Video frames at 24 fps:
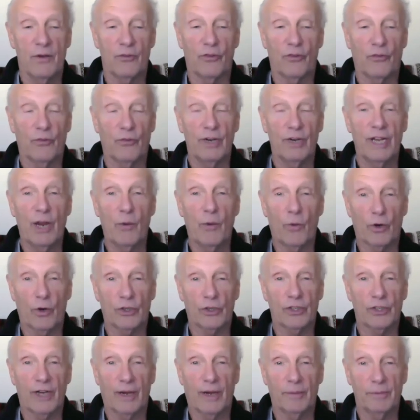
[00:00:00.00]
was a 3-day
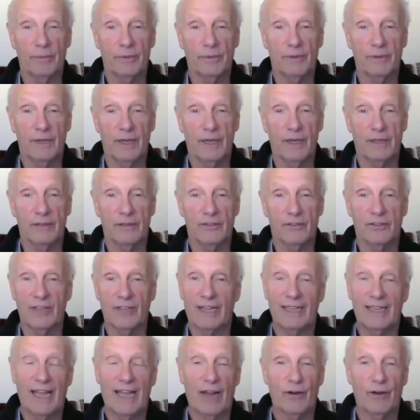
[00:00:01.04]
workshop, and
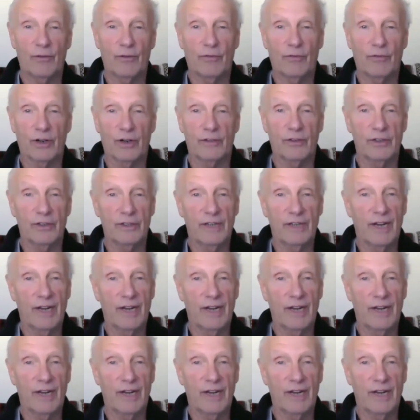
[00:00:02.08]
sat down in front of her.